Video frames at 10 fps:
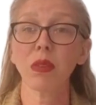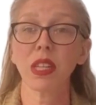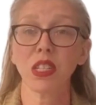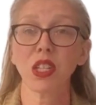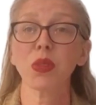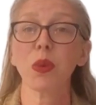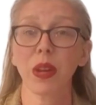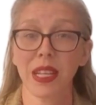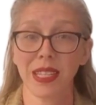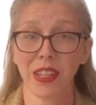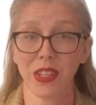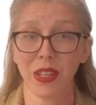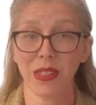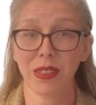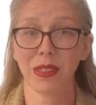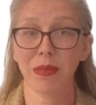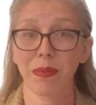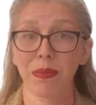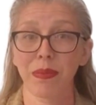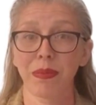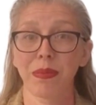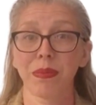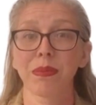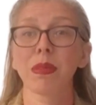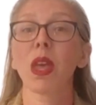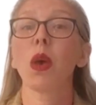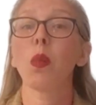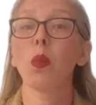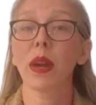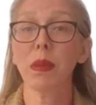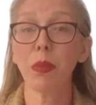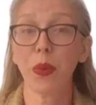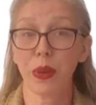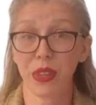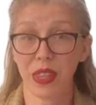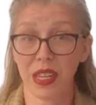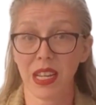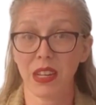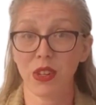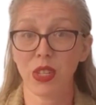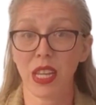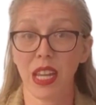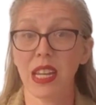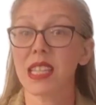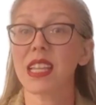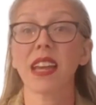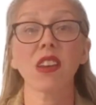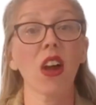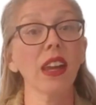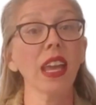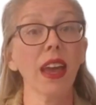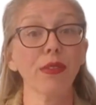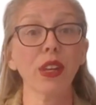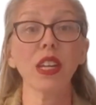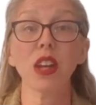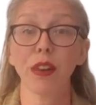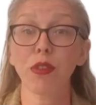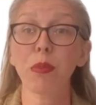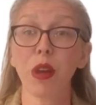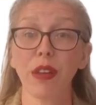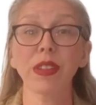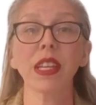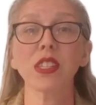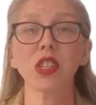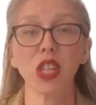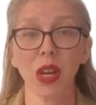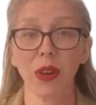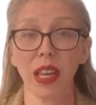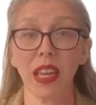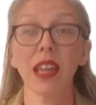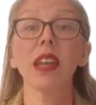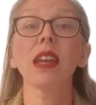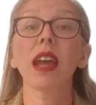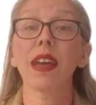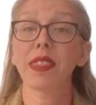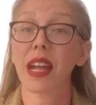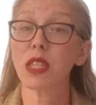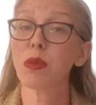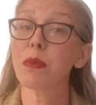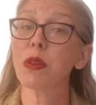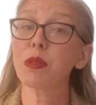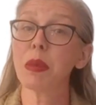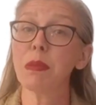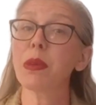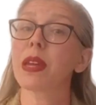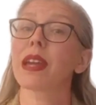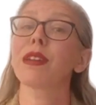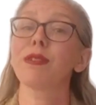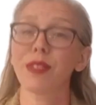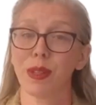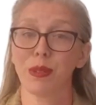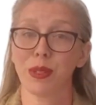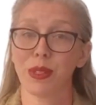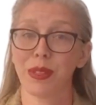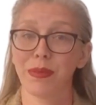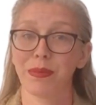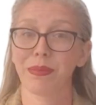religious organizations. One important thing to understand is that not every not-for-profit is a charity, and that's where most people get confused.